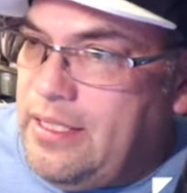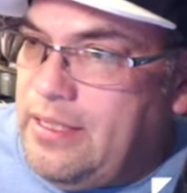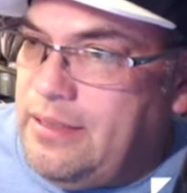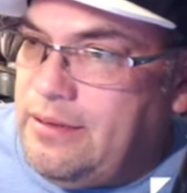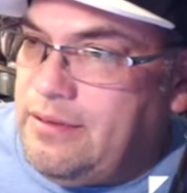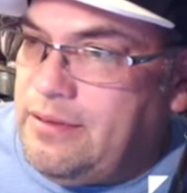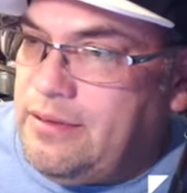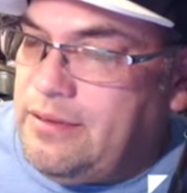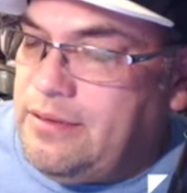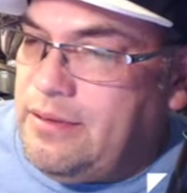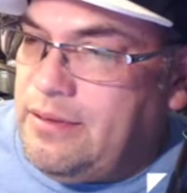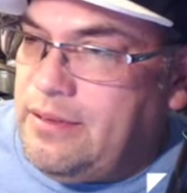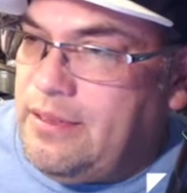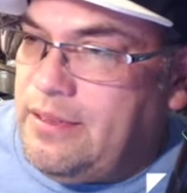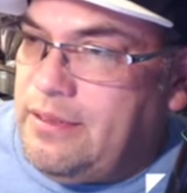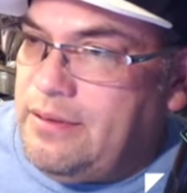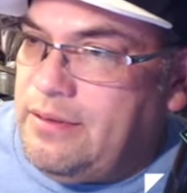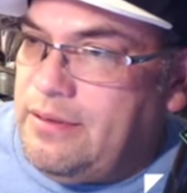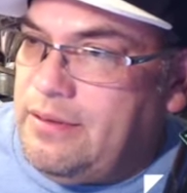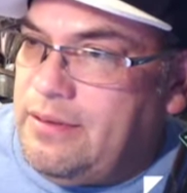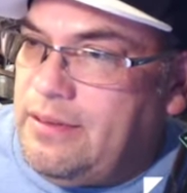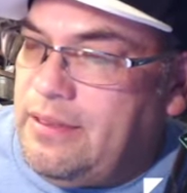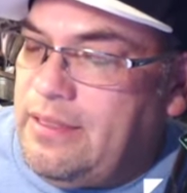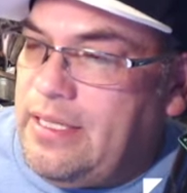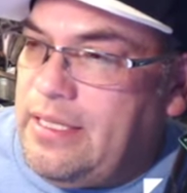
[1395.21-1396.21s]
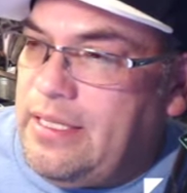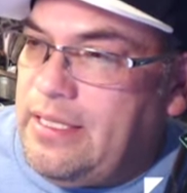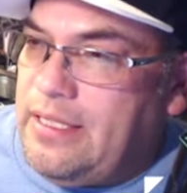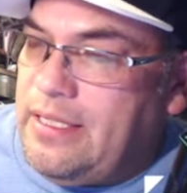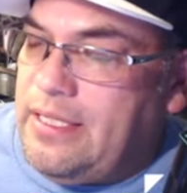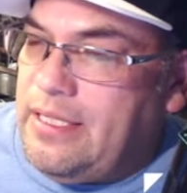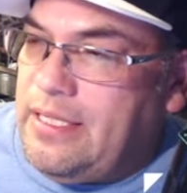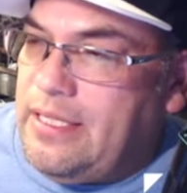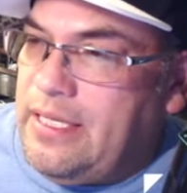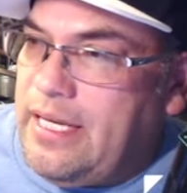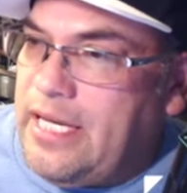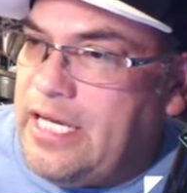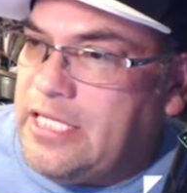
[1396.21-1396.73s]
what do you think the draw out
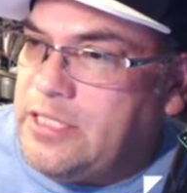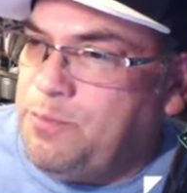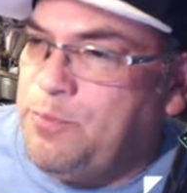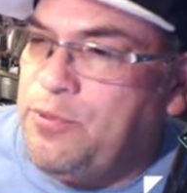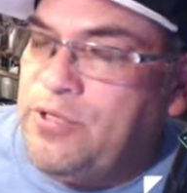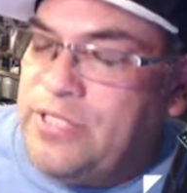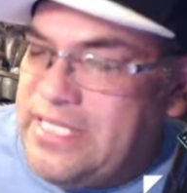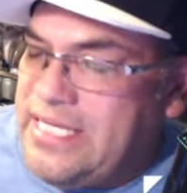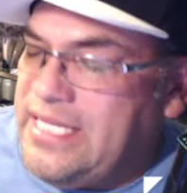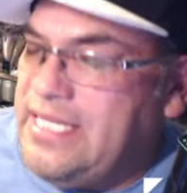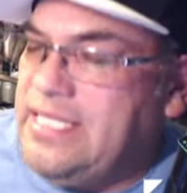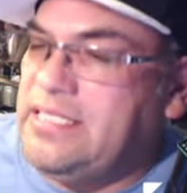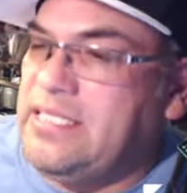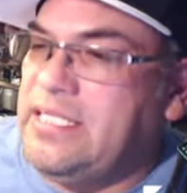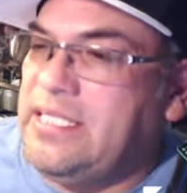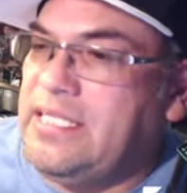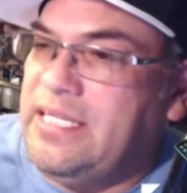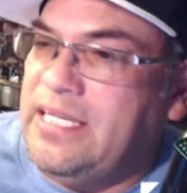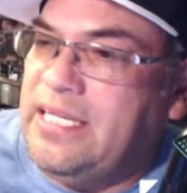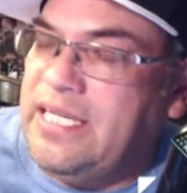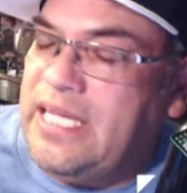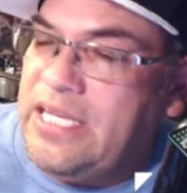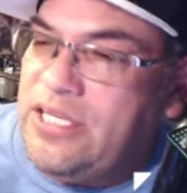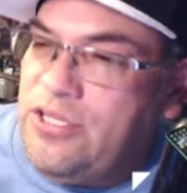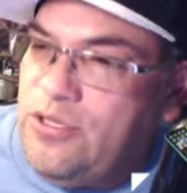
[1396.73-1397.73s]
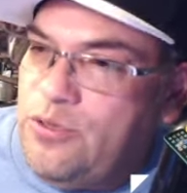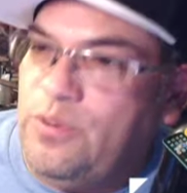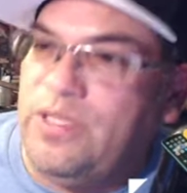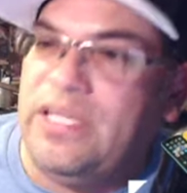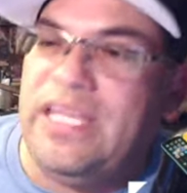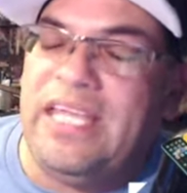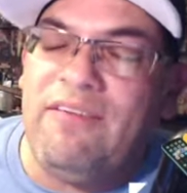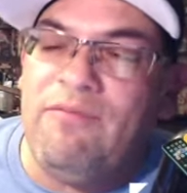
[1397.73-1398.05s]
of this lawsuit's going to happen?